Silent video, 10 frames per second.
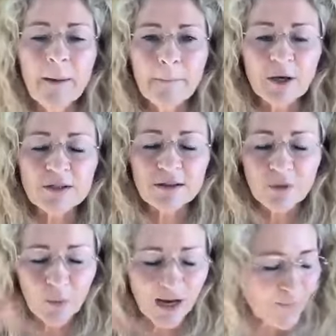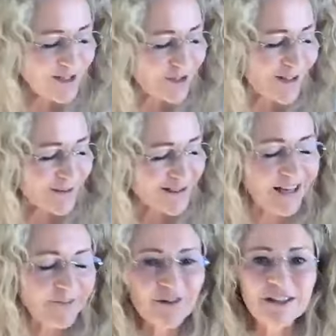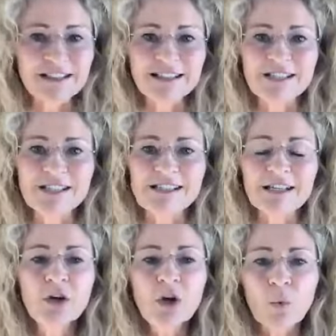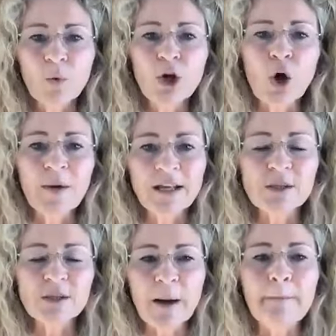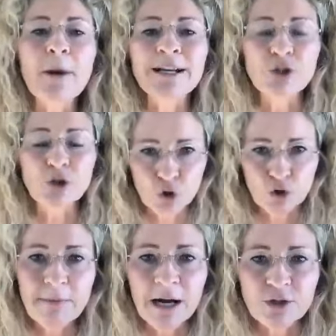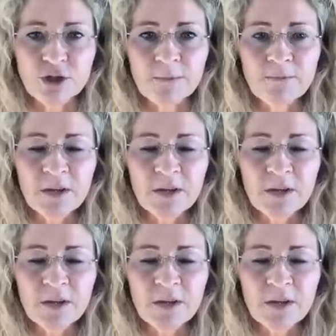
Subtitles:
because the way we do that, we take for granted, they just said, we go into our mind too much.